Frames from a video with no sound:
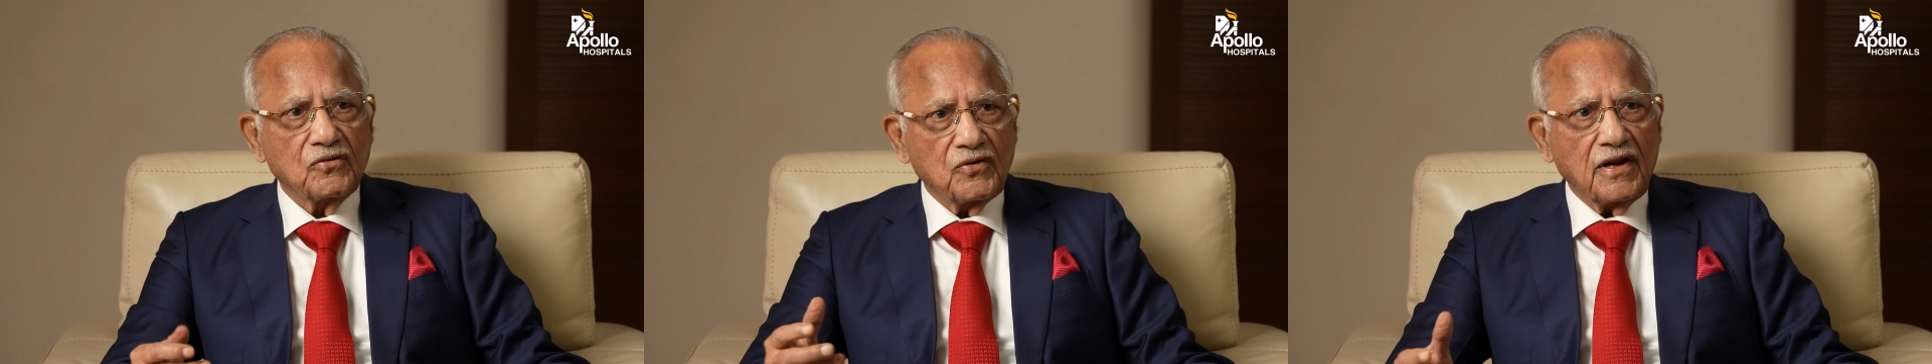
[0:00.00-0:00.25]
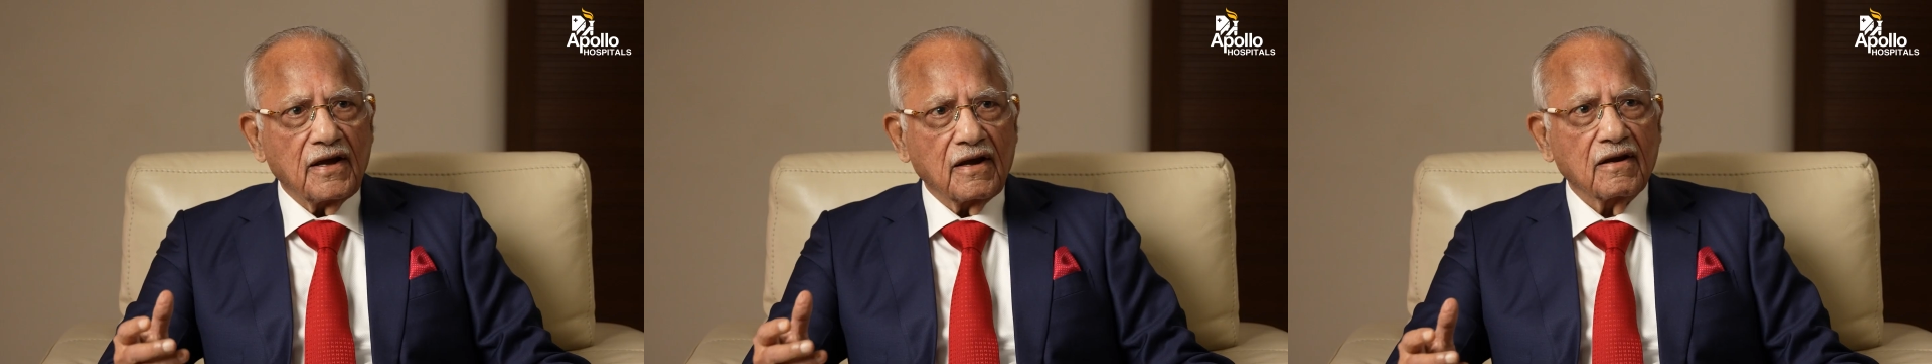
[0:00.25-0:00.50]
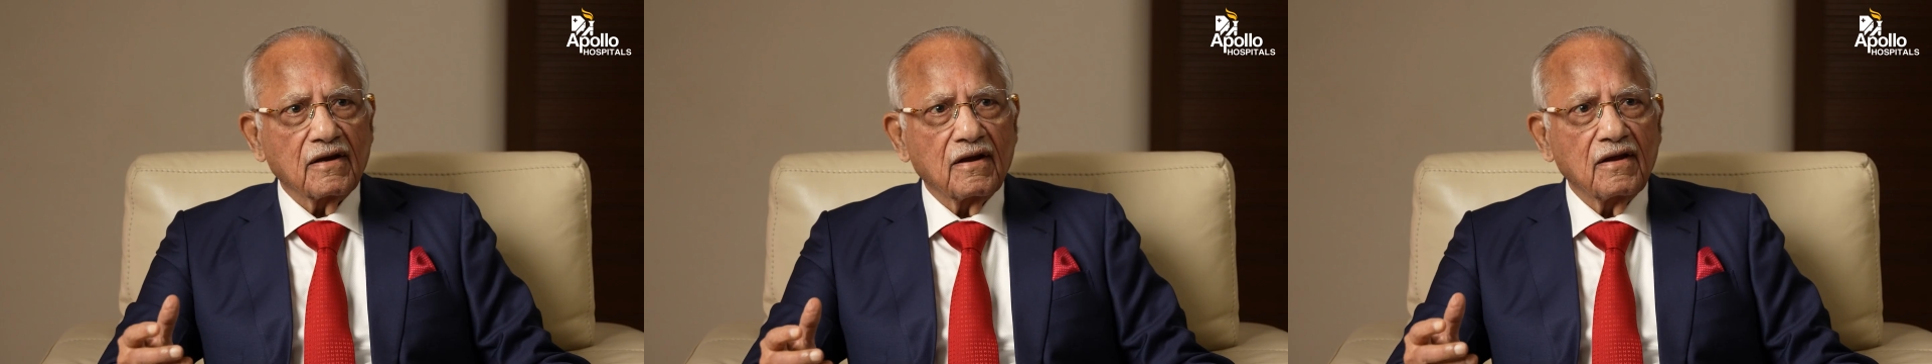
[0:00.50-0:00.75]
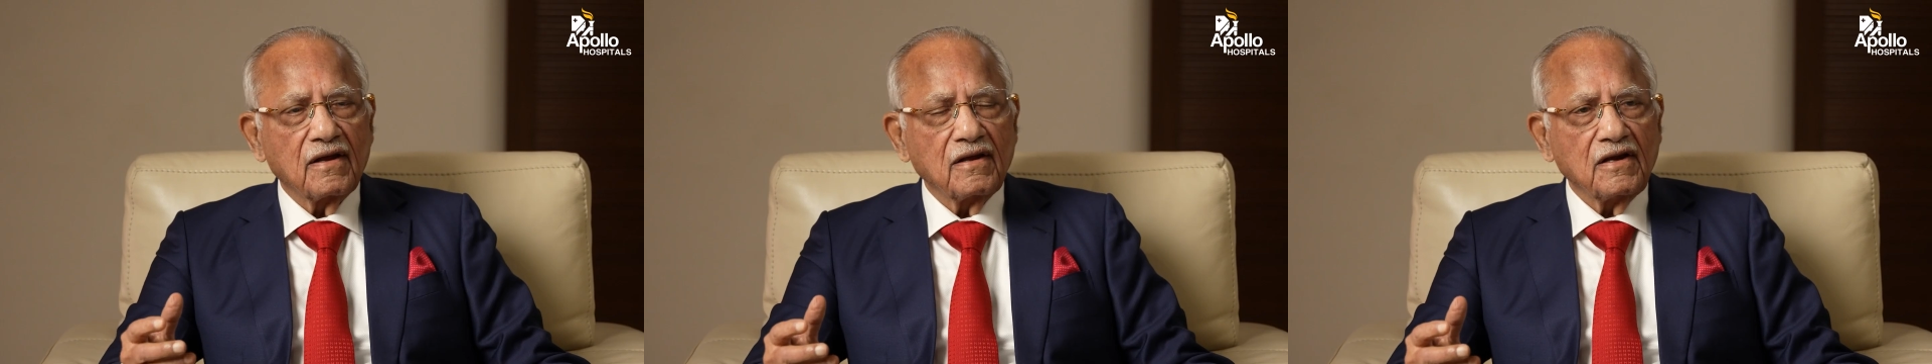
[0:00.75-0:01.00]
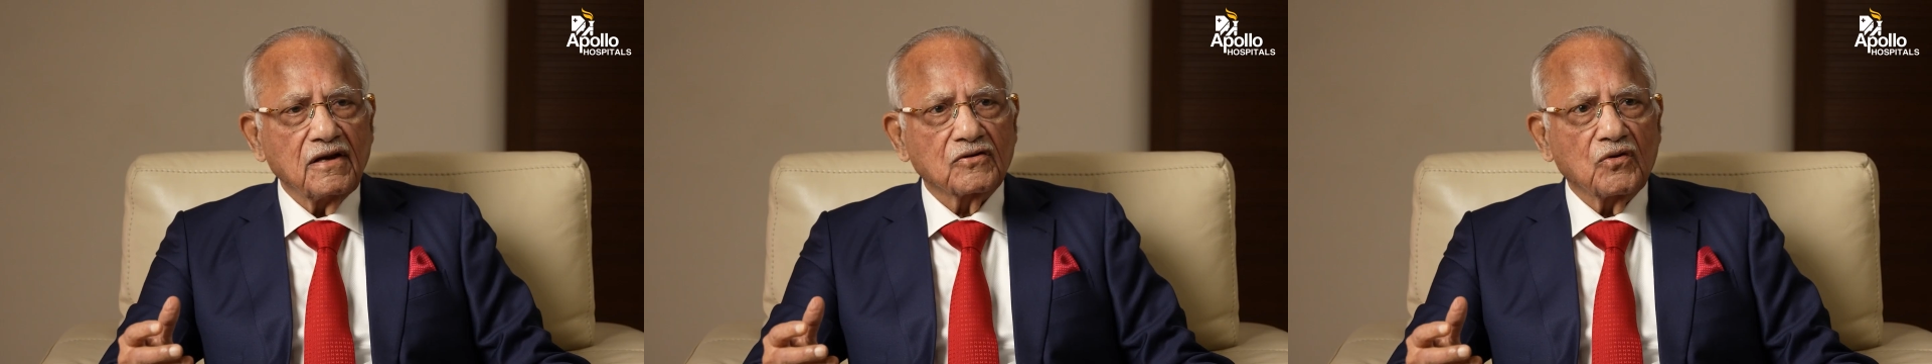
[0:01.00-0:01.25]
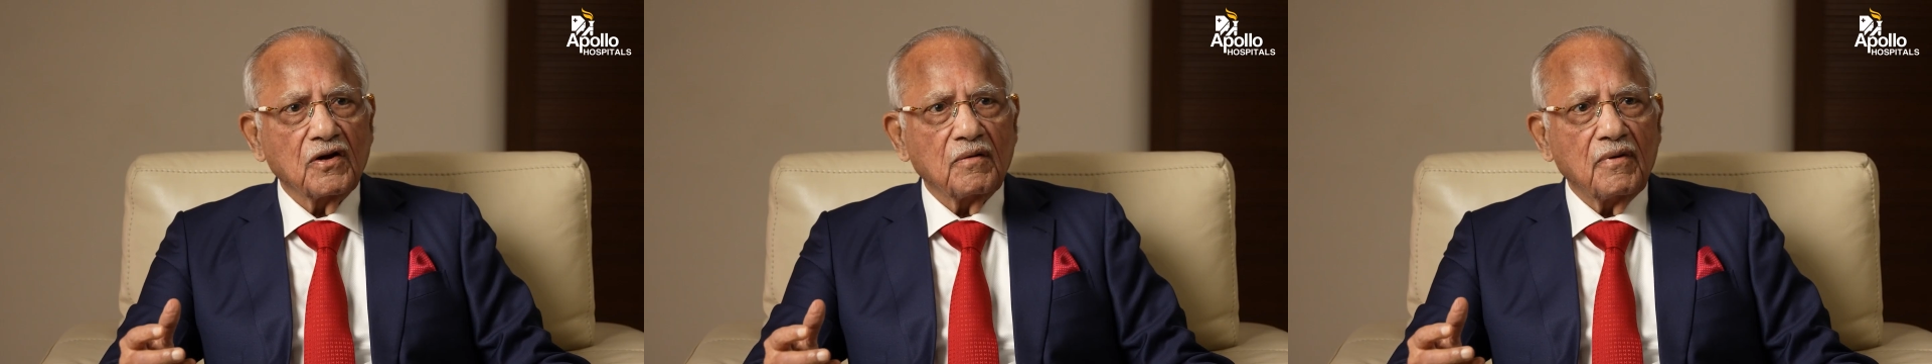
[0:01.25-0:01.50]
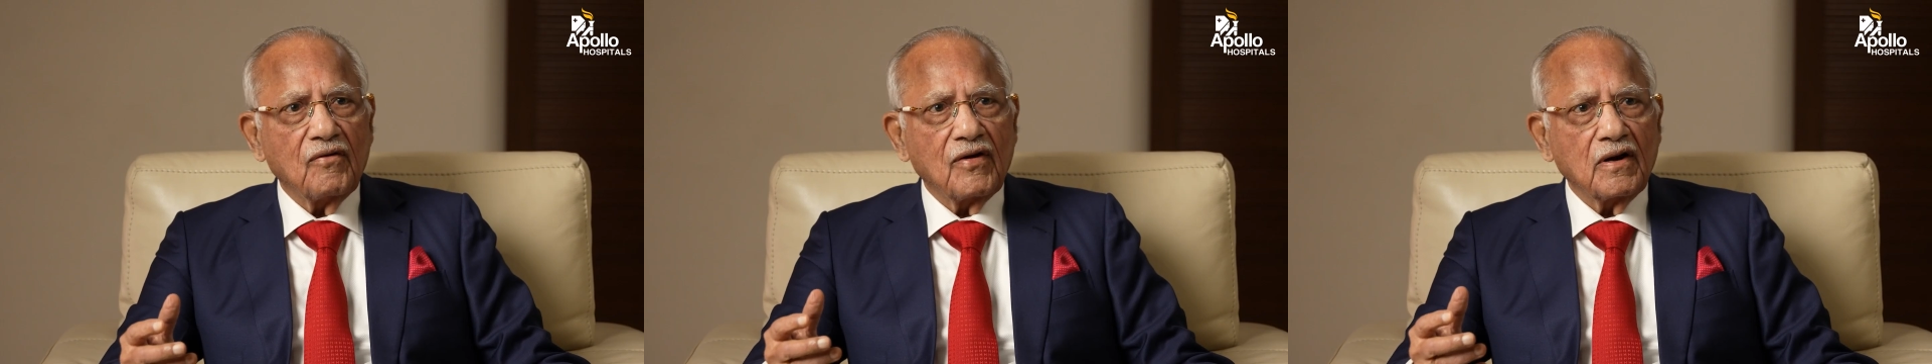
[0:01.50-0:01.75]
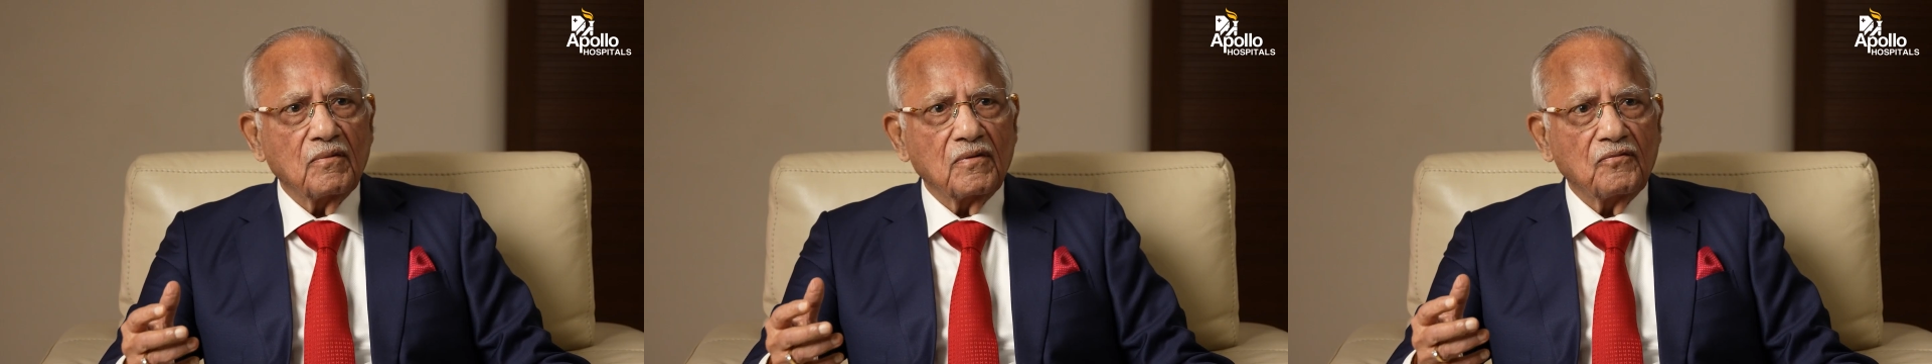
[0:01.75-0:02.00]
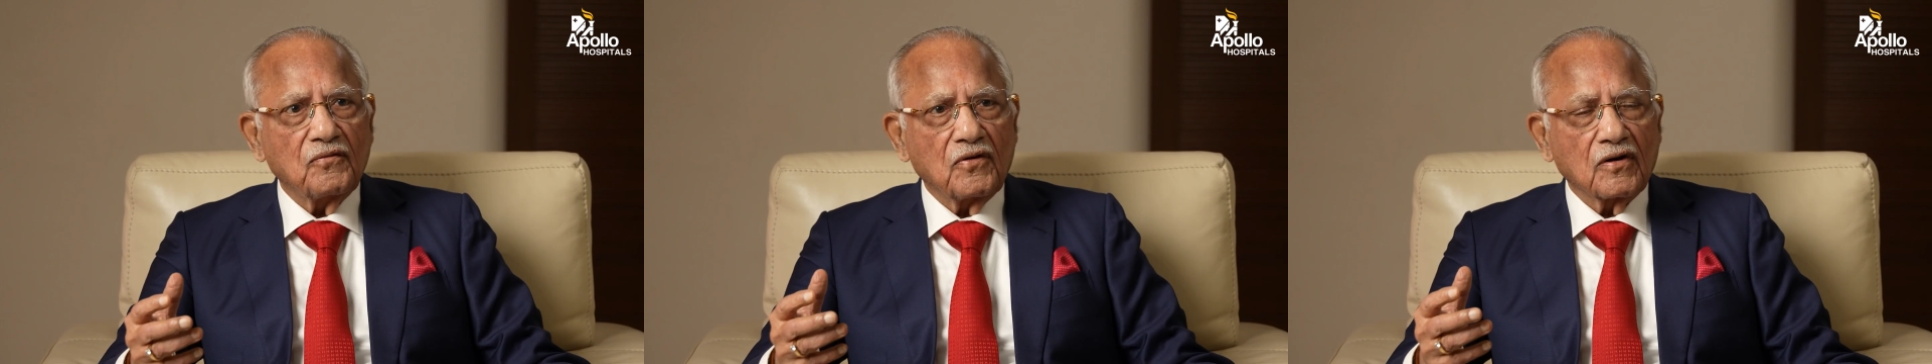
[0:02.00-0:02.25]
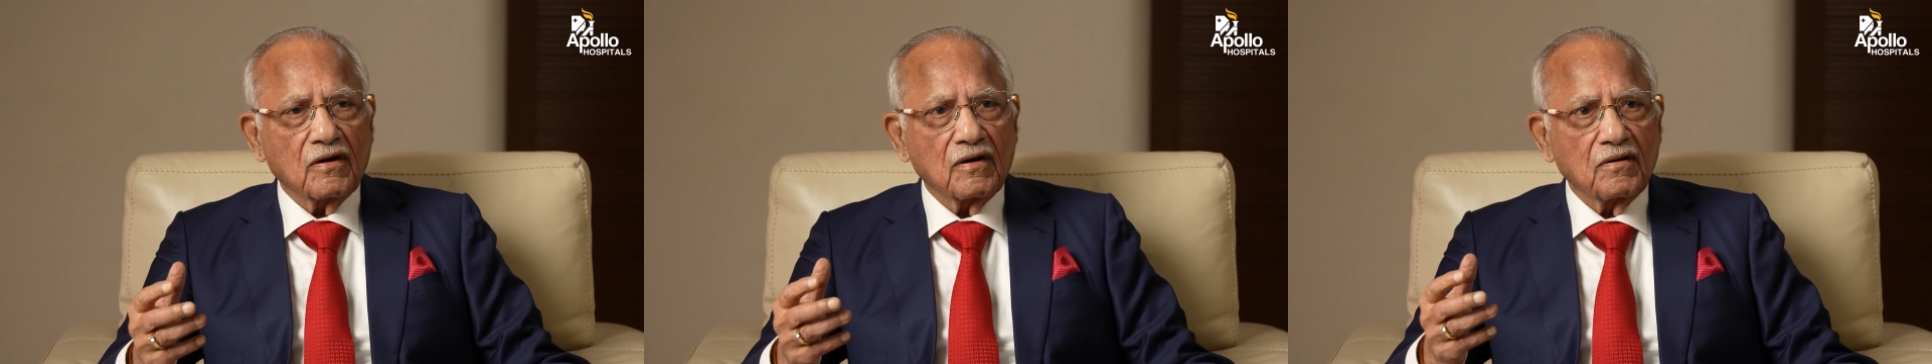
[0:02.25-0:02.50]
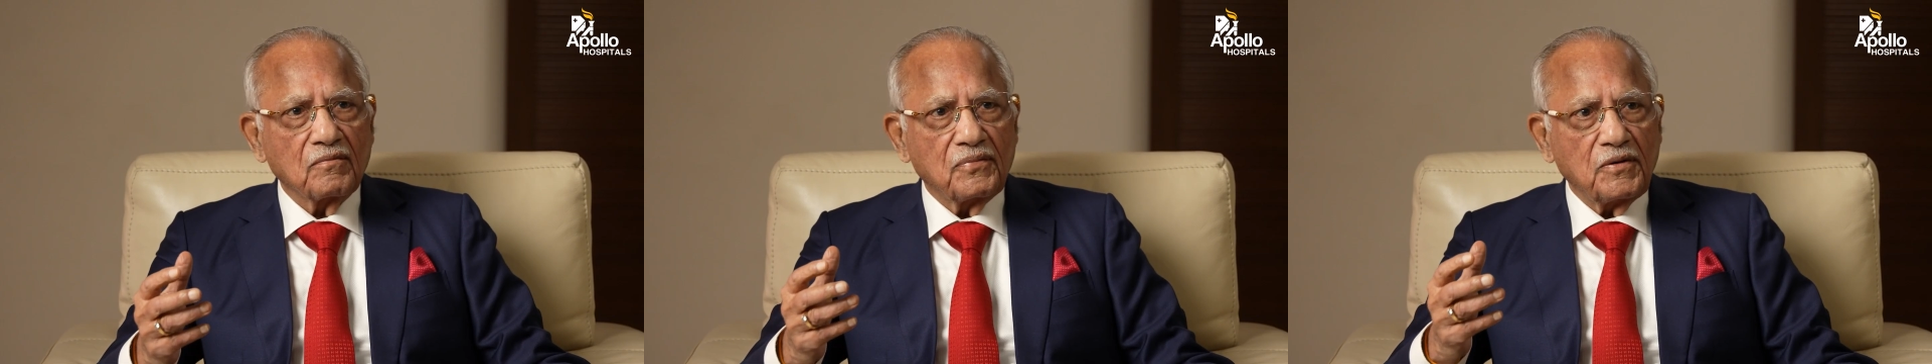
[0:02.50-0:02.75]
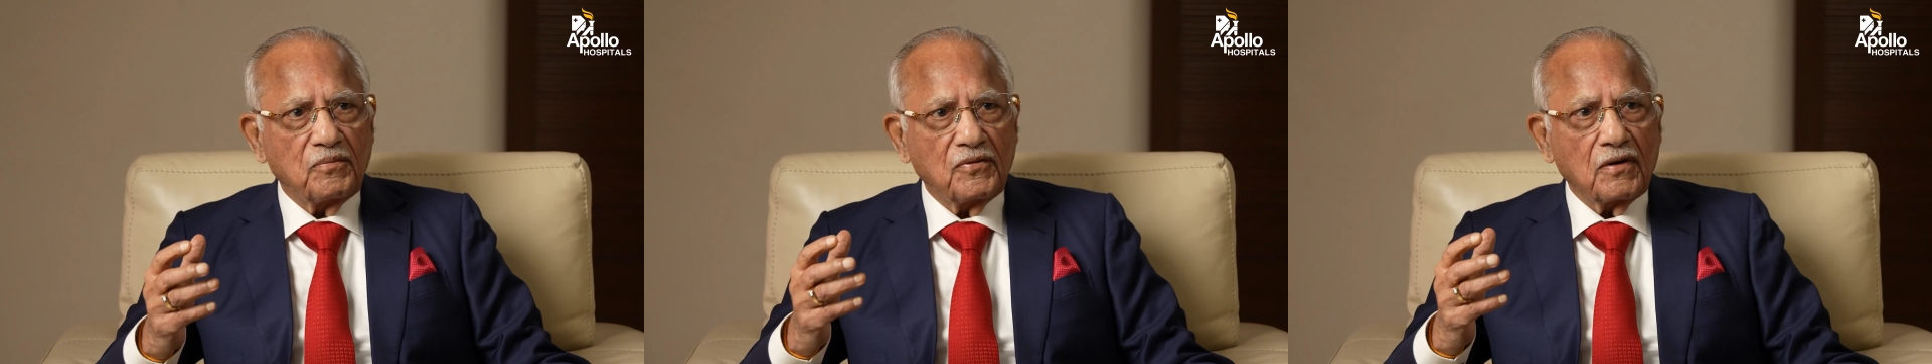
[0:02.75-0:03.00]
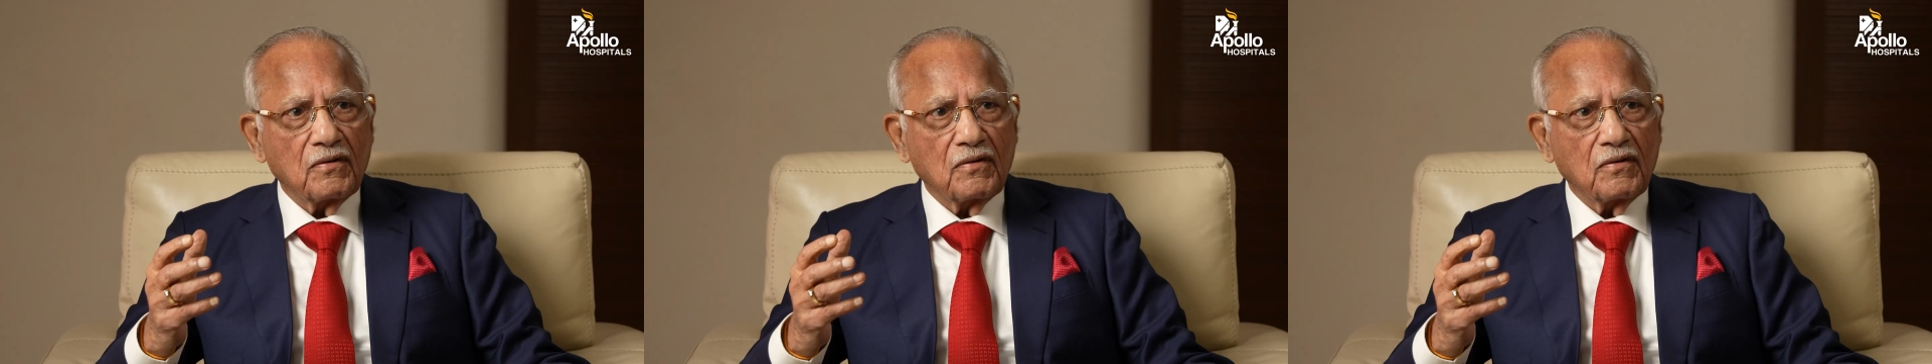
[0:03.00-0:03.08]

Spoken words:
Today, it's going to be available for people